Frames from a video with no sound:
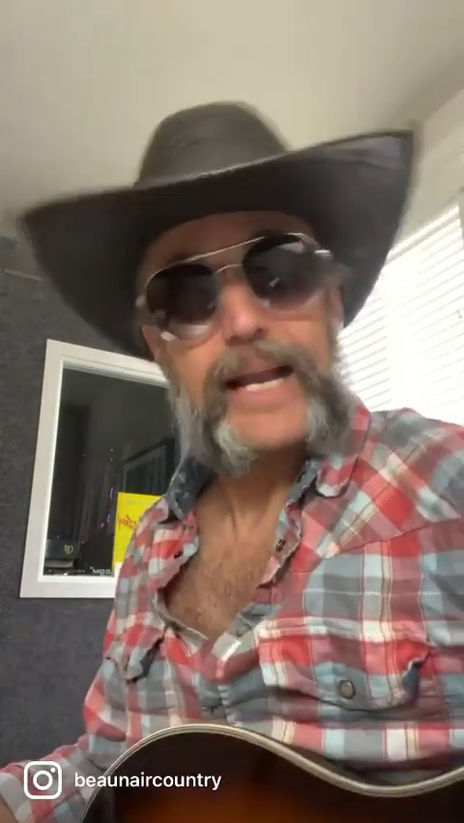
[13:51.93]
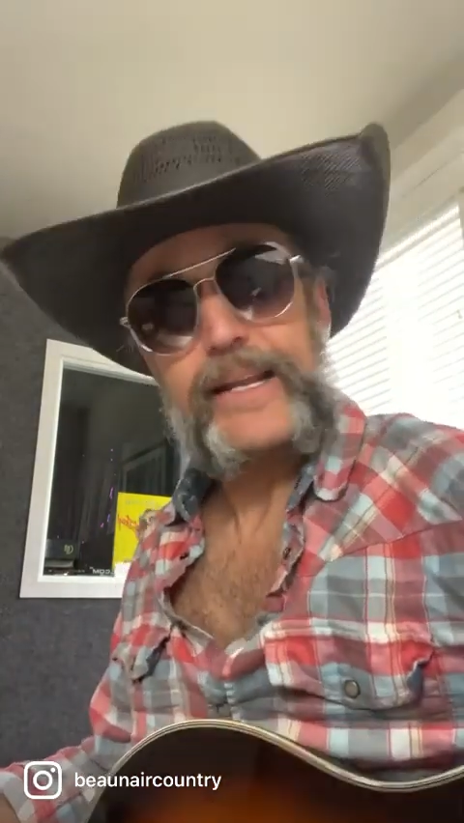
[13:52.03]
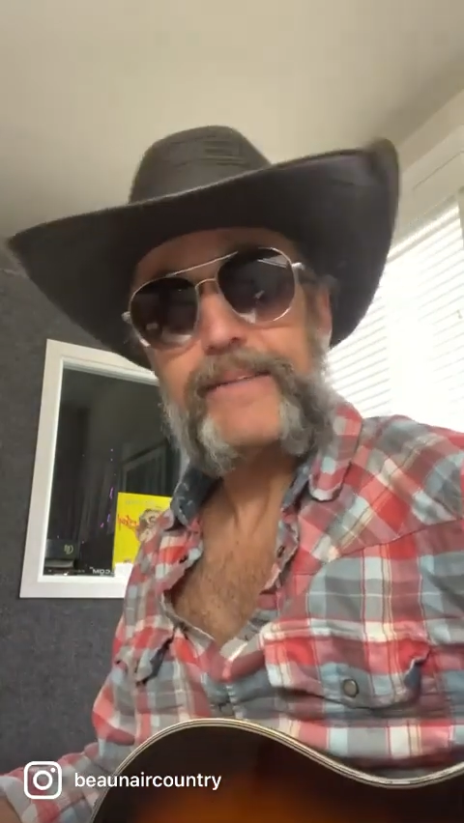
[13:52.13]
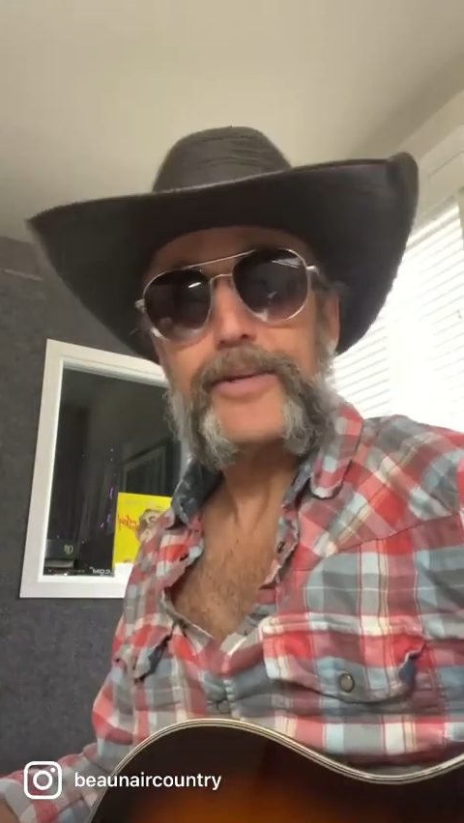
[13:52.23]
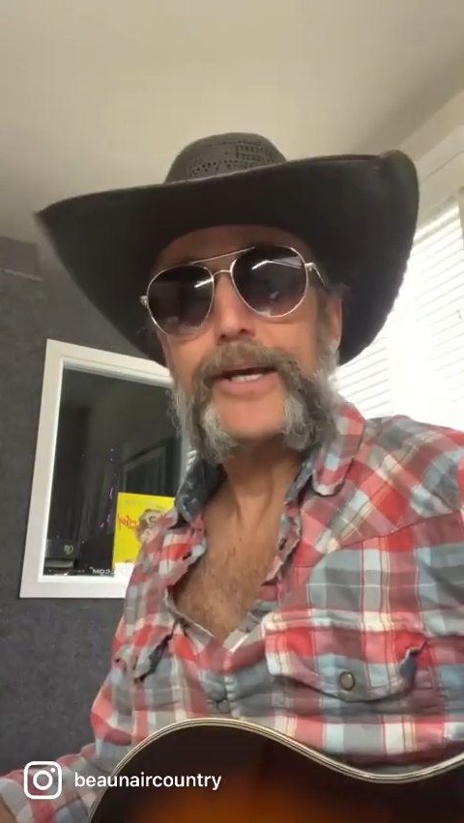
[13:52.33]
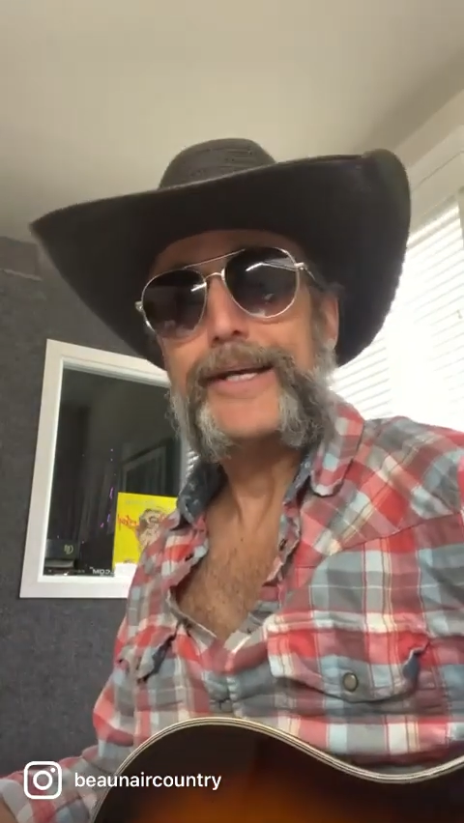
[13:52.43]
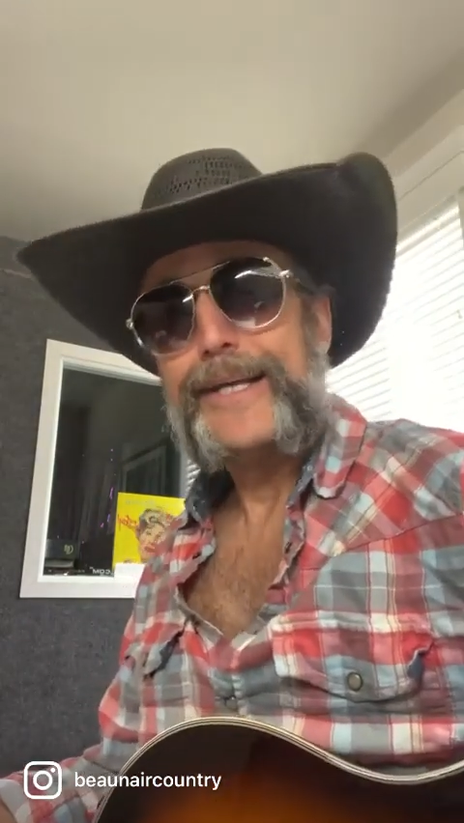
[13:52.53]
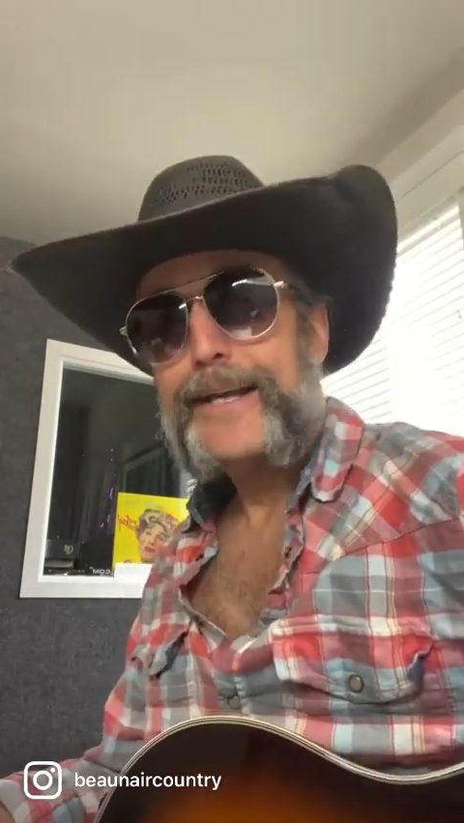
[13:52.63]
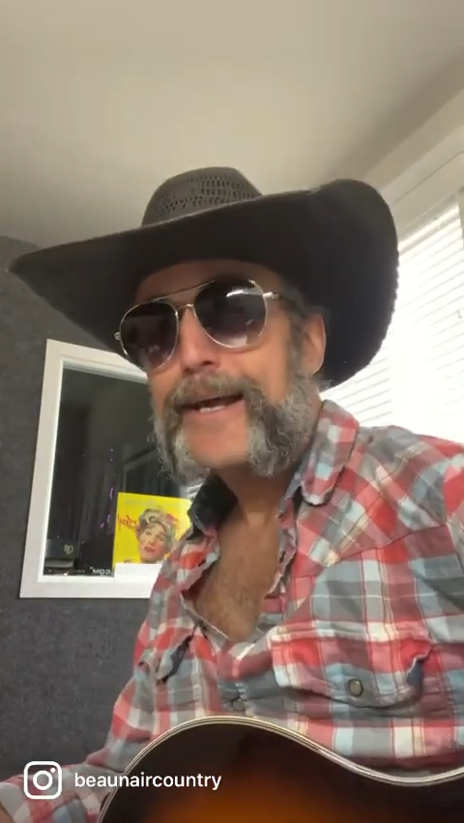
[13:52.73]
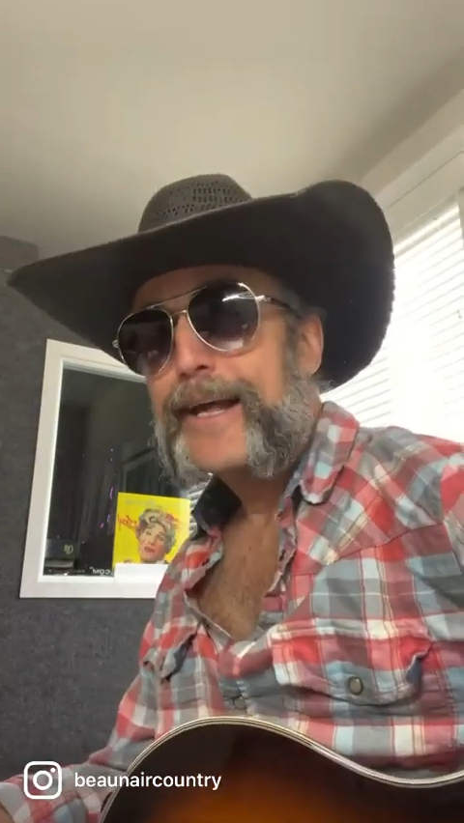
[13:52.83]
I leave you
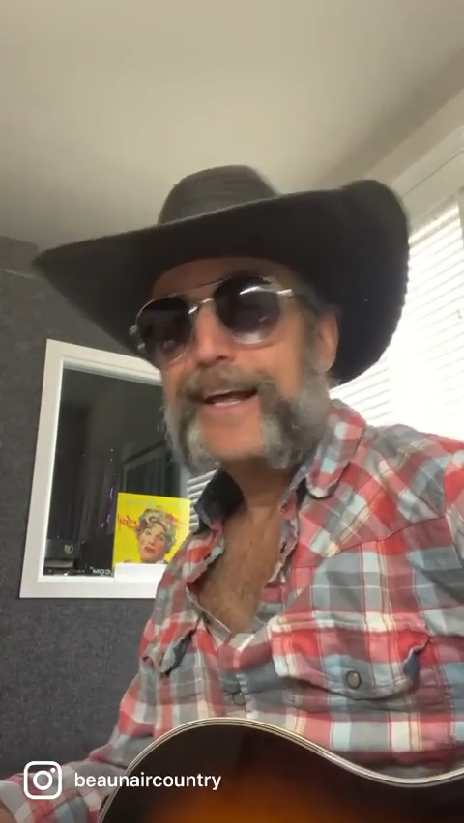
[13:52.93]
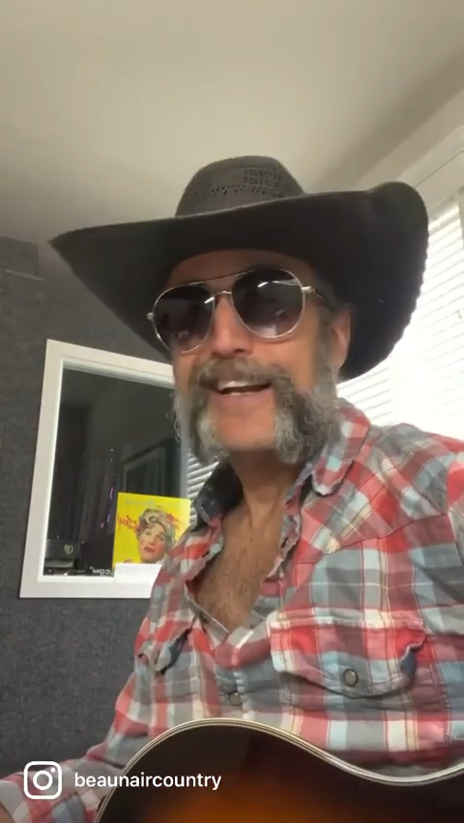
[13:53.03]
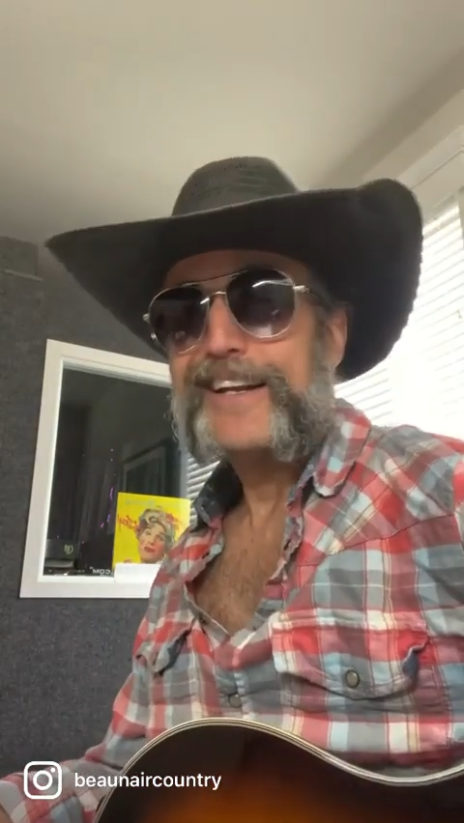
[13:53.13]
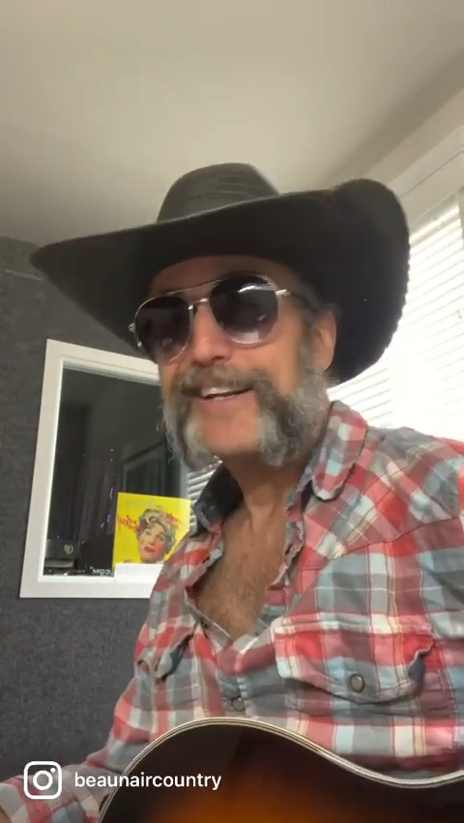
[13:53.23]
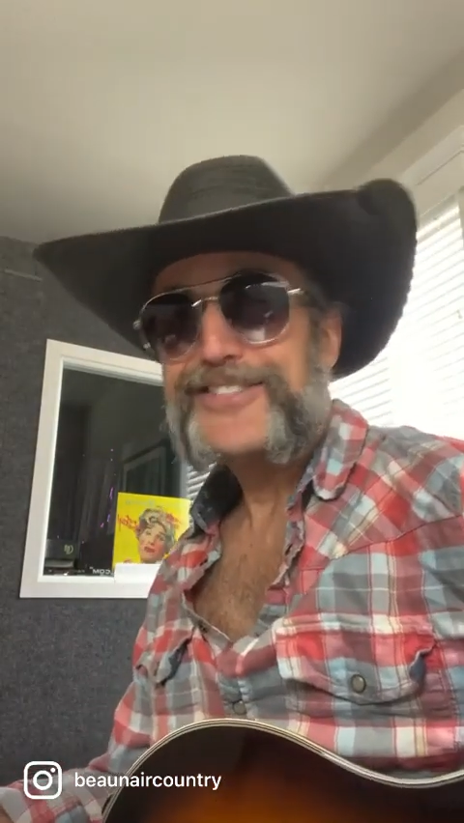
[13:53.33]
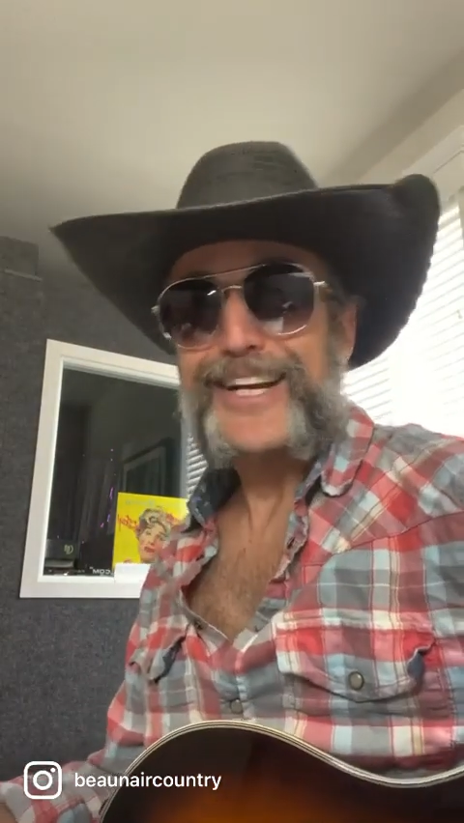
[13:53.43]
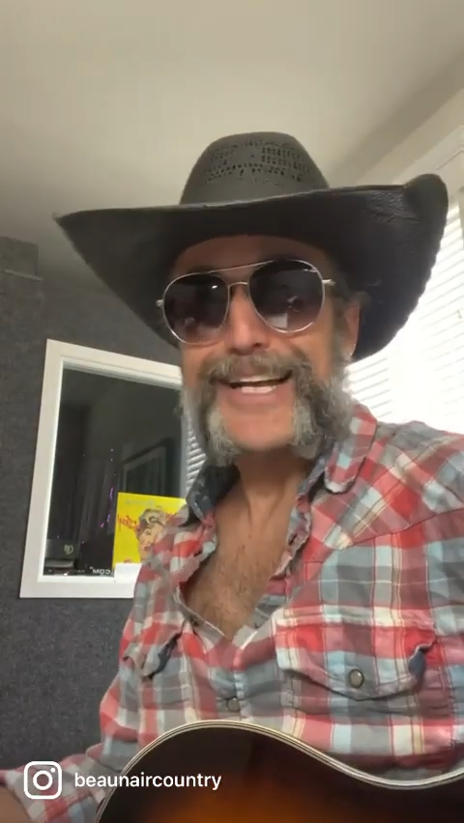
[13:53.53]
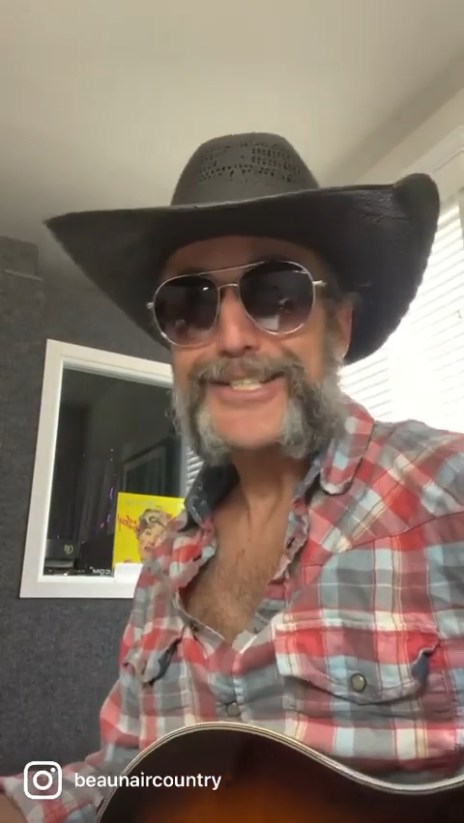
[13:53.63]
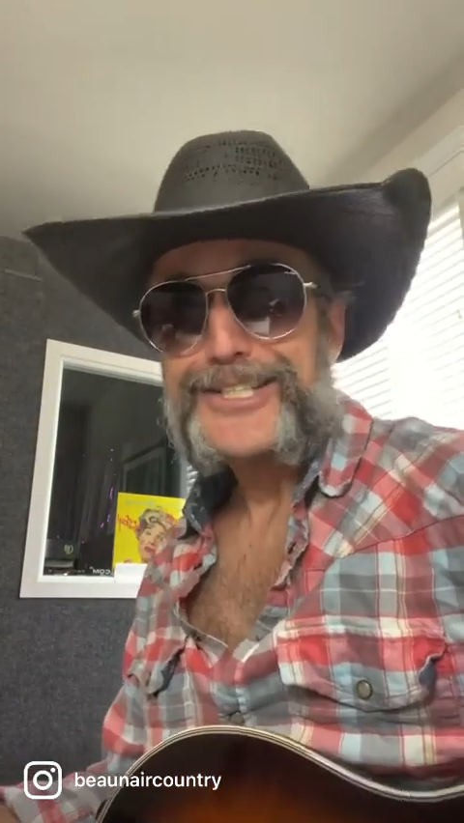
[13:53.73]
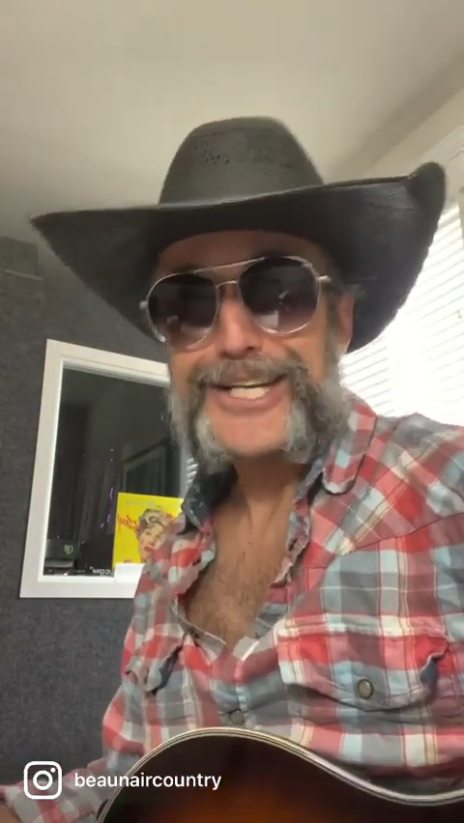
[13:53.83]
little
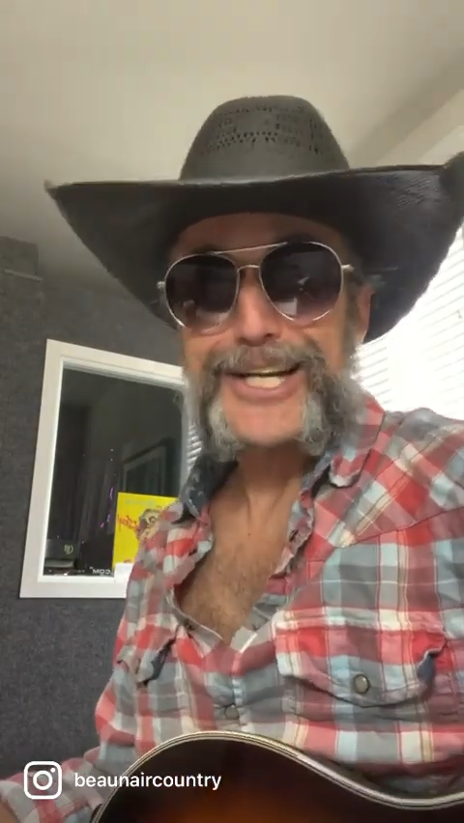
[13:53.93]
salacious